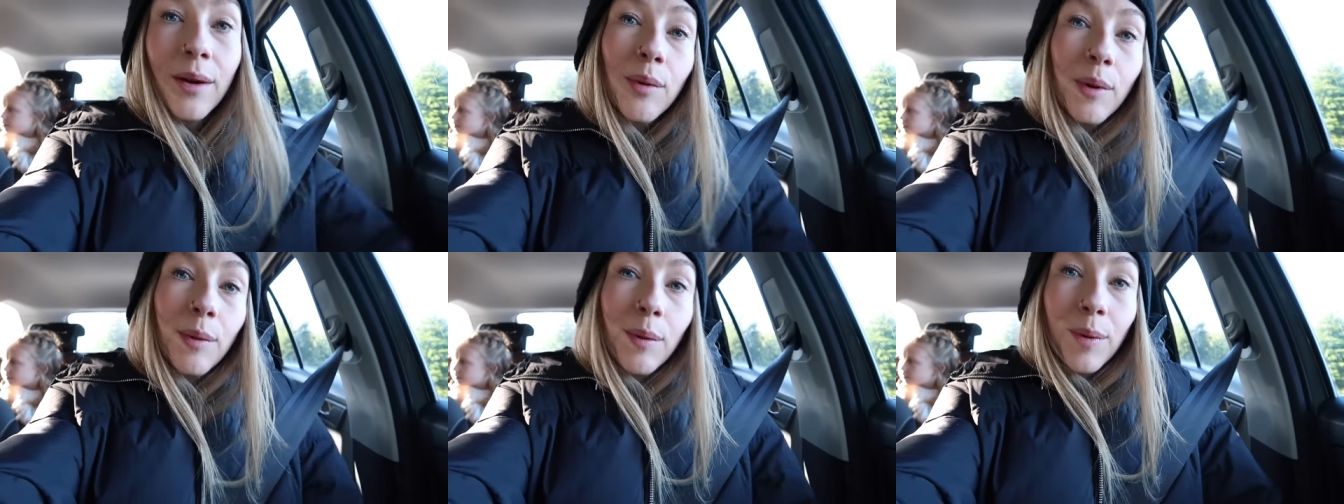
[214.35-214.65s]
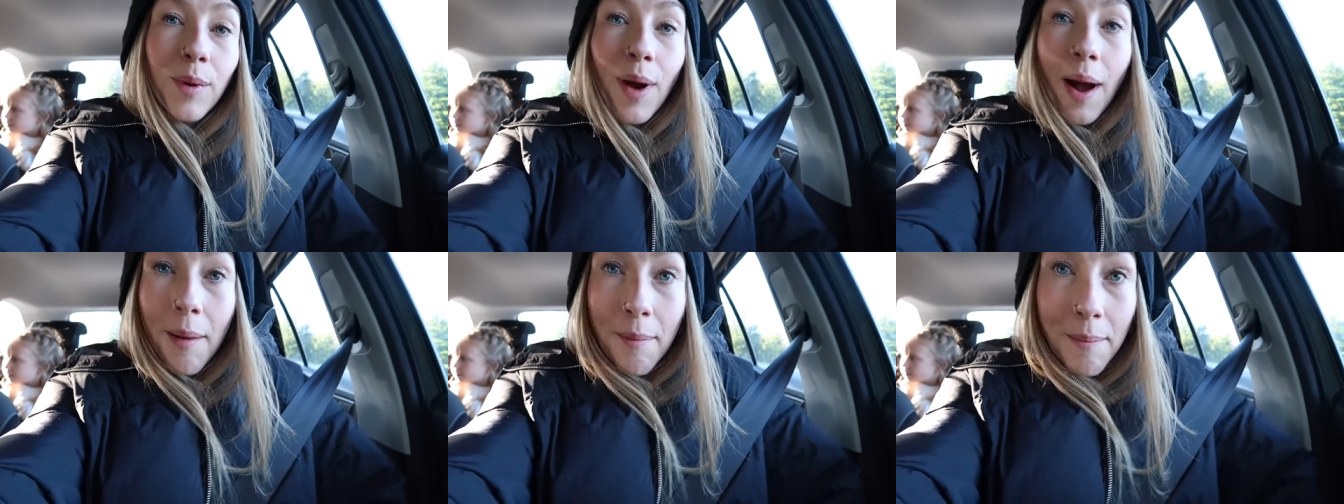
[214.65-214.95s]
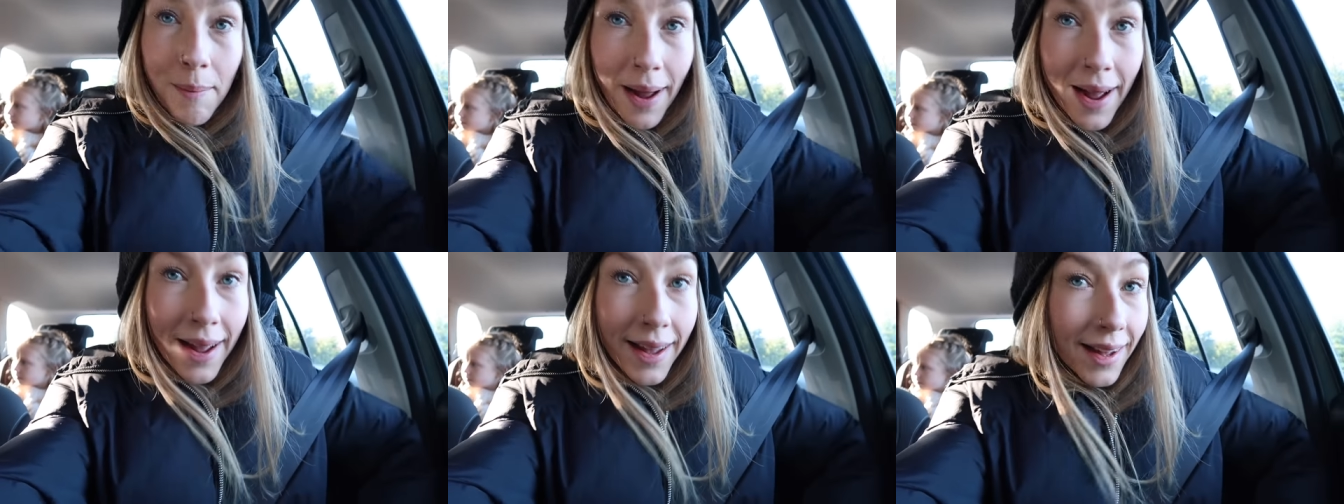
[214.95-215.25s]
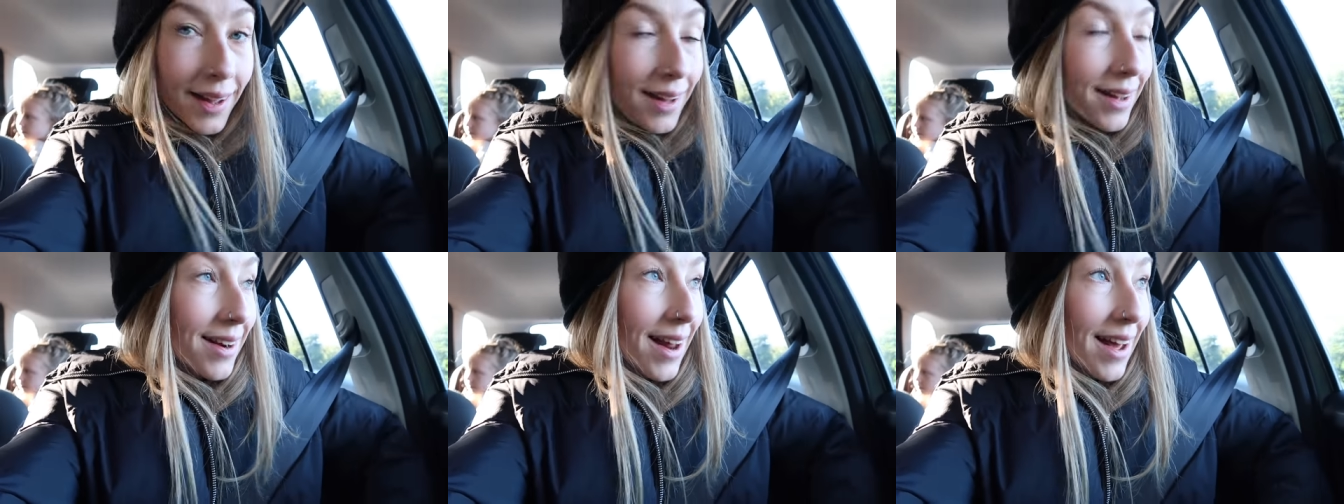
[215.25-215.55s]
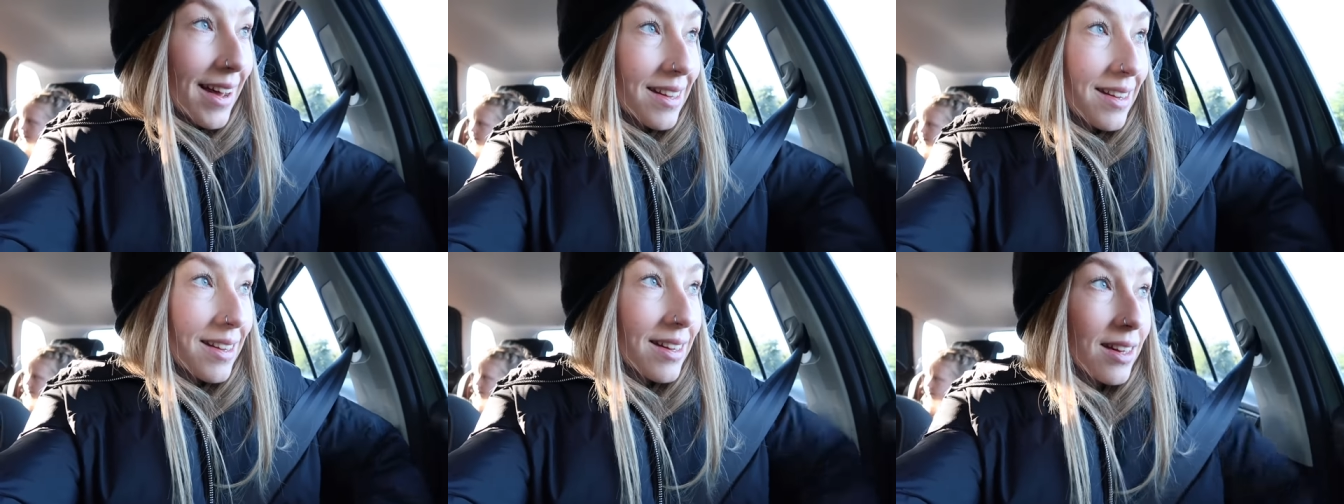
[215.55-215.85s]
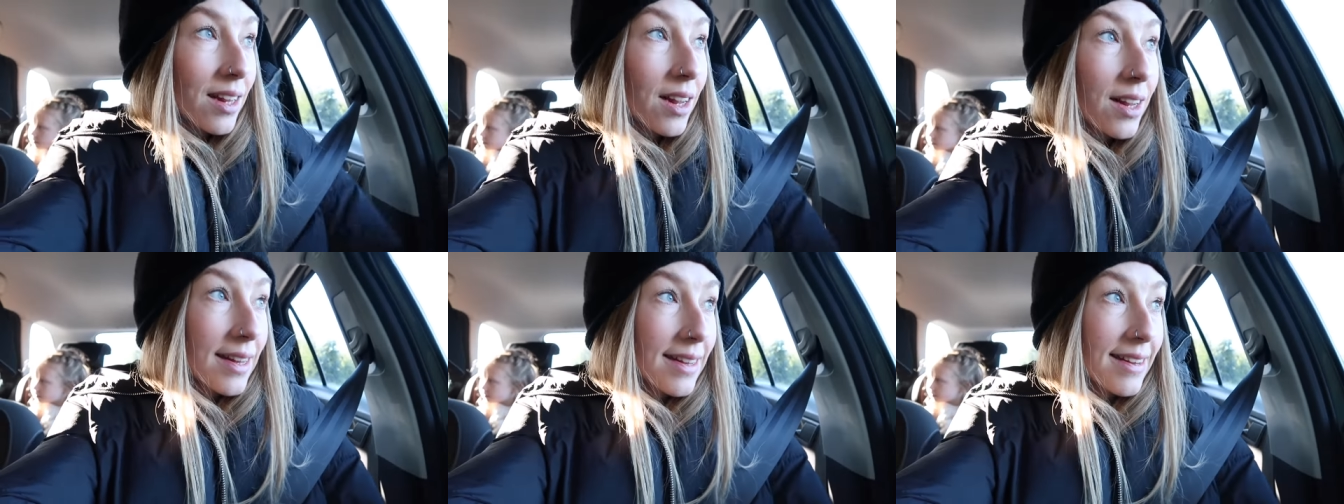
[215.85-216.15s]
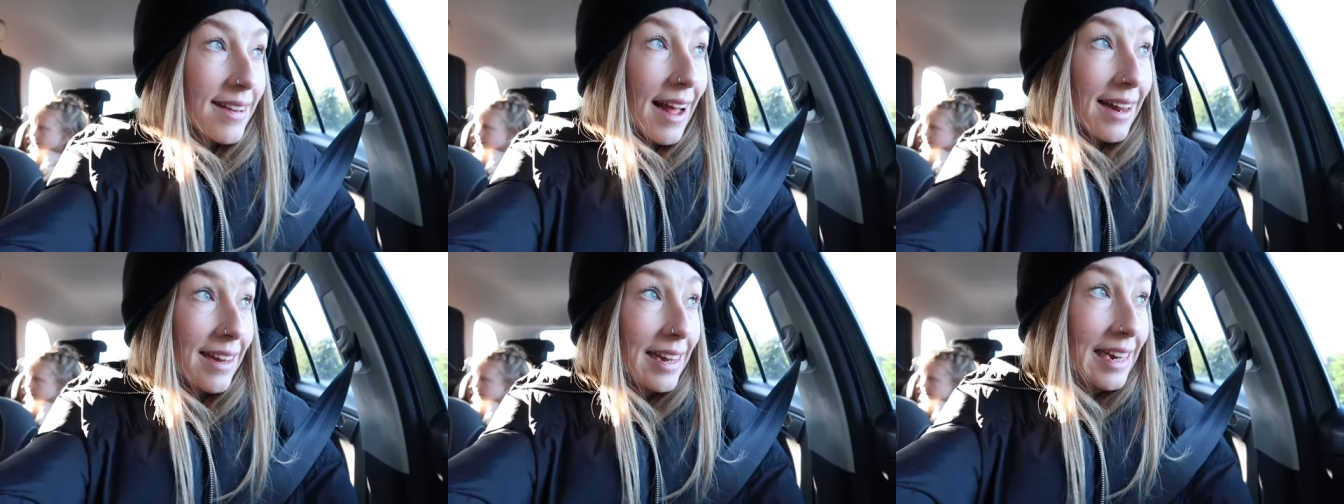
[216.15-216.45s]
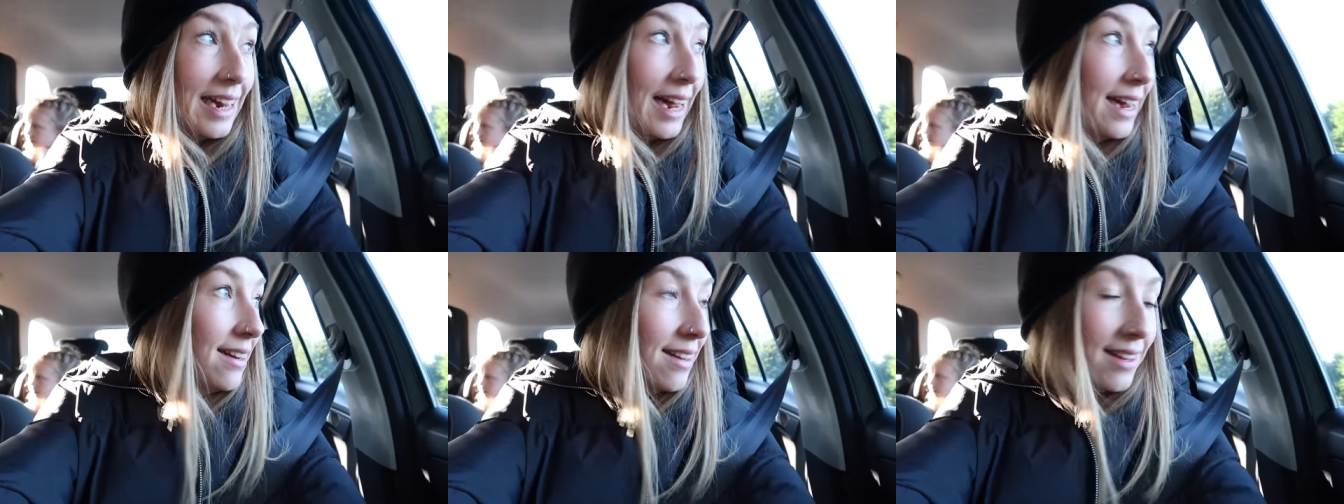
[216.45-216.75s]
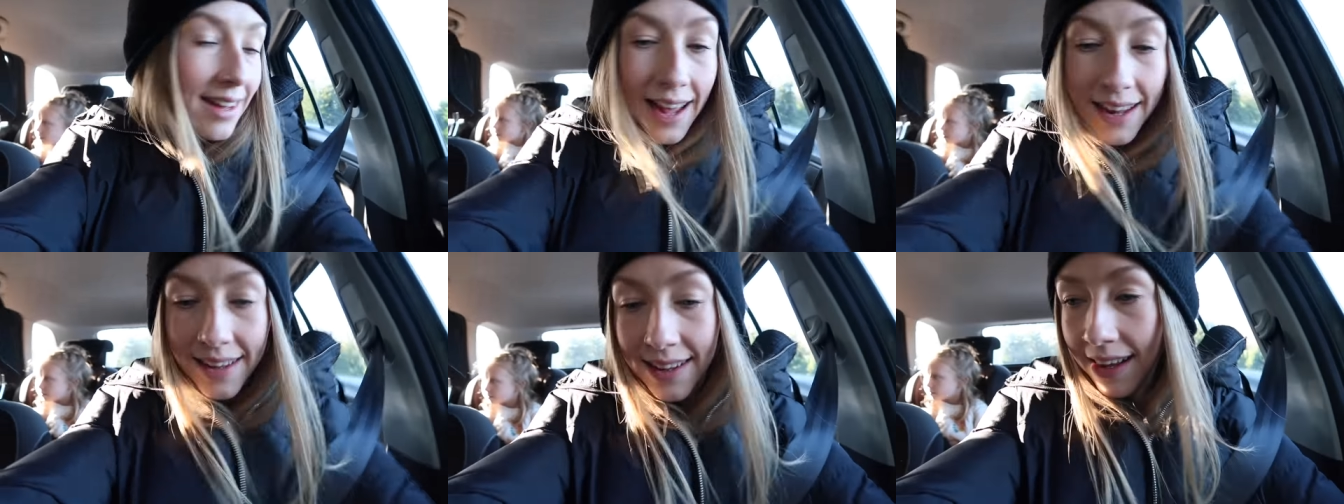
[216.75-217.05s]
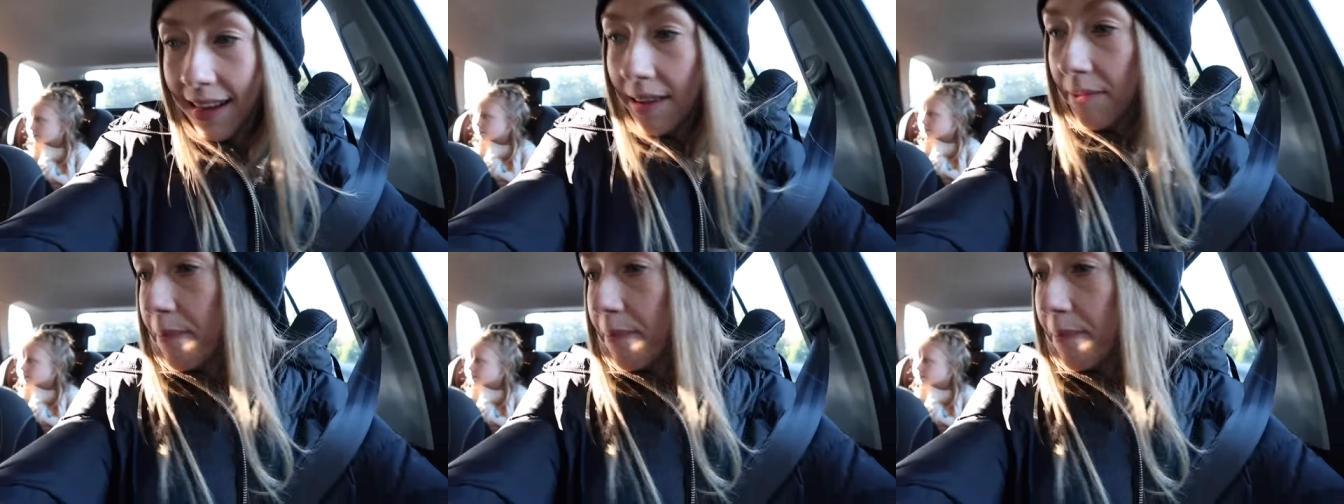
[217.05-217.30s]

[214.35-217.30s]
We will come back next Saturday to get it.